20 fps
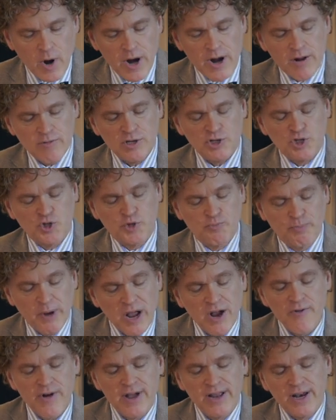where the
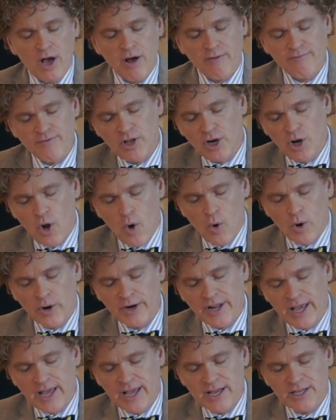Spirit of the Lord
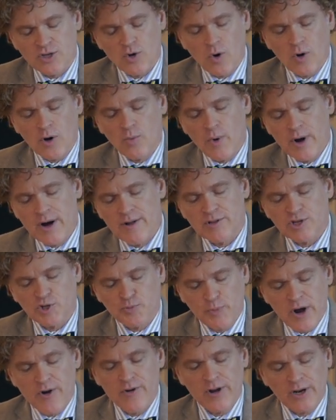is, or where the
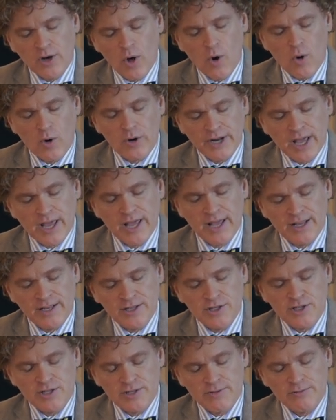Spirit Lord
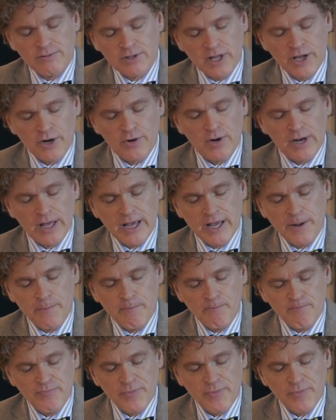is, literally,